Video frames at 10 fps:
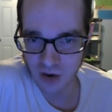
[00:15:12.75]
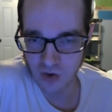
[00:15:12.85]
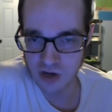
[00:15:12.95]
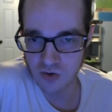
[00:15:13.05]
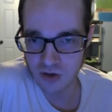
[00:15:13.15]

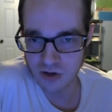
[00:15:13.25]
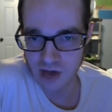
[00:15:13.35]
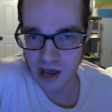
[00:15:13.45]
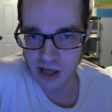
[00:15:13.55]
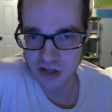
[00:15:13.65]
that we
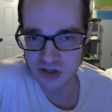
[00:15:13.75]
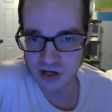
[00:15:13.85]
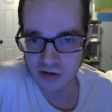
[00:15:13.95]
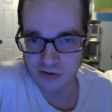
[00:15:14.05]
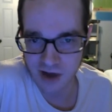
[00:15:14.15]
would
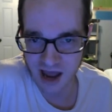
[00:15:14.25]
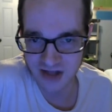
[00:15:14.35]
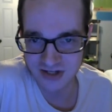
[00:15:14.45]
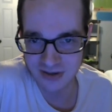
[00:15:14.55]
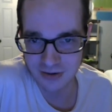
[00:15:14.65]
like the
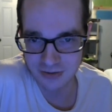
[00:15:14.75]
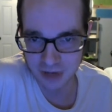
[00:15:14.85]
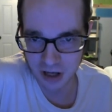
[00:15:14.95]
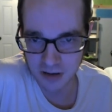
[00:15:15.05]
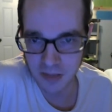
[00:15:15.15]
rest of